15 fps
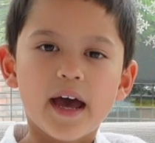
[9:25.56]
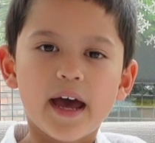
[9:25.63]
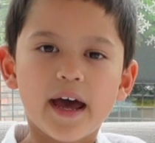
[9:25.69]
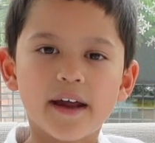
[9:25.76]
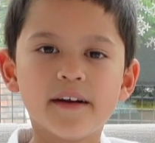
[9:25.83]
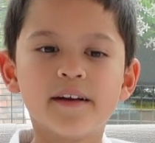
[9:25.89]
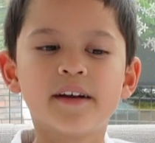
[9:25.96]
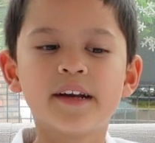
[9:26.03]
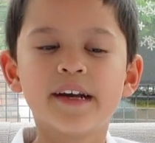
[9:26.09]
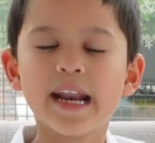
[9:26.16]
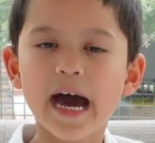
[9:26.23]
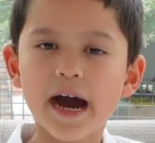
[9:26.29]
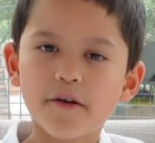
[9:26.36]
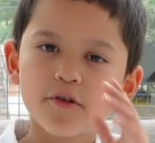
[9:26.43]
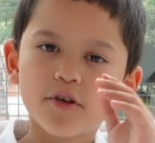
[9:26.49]
And
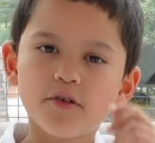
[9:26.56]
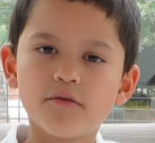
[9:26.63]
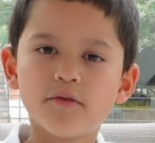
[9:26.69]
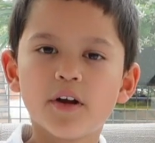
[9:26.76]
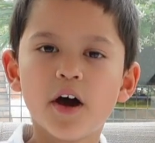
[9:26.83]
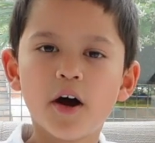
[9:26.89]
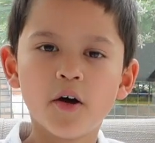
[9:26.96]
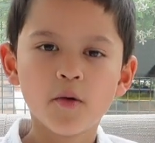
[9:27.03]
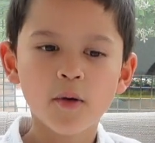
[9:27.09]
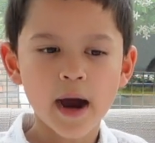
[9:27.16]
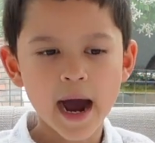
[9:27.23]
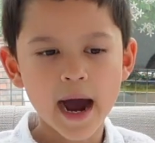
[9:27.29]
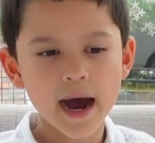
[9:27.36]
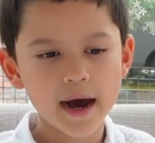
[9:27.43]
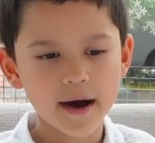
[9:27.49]
now you know
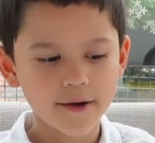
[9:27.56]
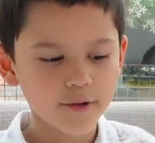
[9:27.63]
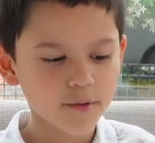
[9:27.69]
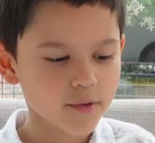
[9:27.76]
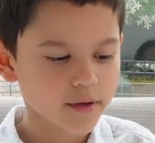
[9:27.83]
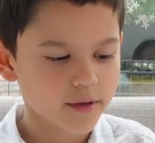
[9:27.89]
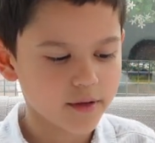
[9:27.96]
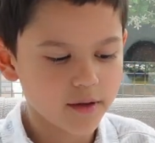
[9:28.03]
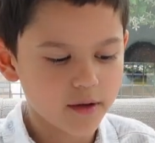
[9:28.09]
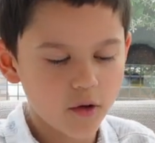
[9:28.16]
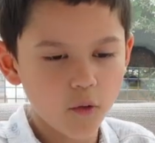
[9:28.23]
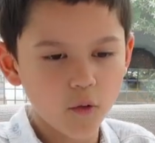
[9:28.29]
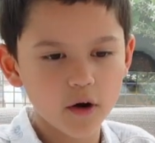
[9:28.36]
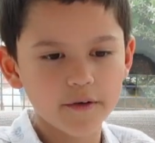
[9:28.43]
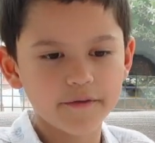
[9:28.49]
how
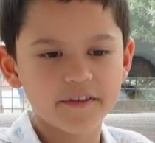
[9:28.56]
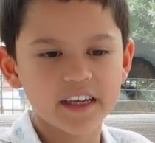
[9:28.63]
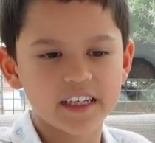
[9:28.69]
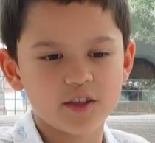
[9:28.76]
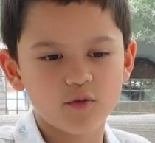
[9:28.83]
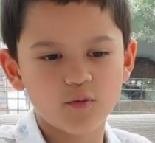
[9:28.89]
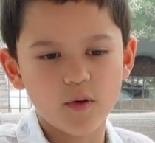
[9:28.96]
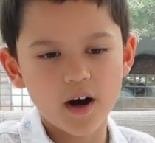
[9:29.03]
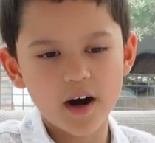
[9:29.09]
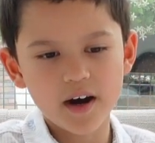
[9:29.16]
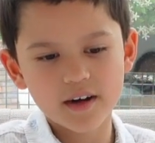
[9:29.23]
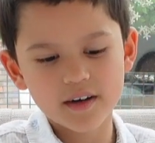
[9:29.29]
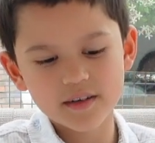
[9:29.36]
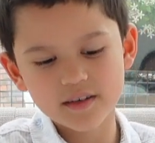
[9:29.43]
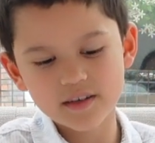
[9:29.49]
all of this
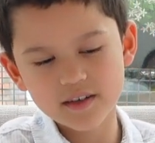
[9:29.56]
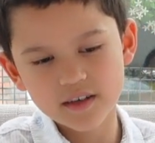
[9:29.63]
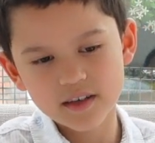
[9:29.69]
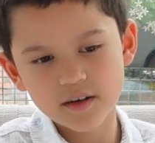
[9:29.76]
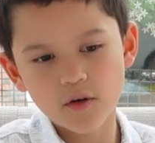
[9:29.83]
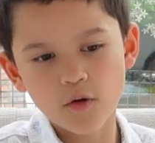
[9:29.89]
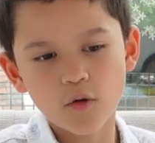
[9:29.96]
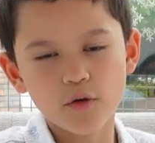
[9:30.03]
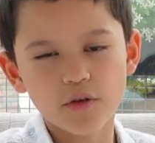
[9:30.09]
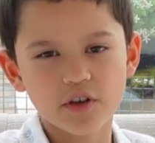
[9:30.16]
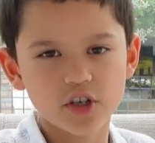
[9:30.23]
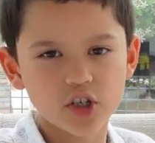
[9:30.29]
works, all the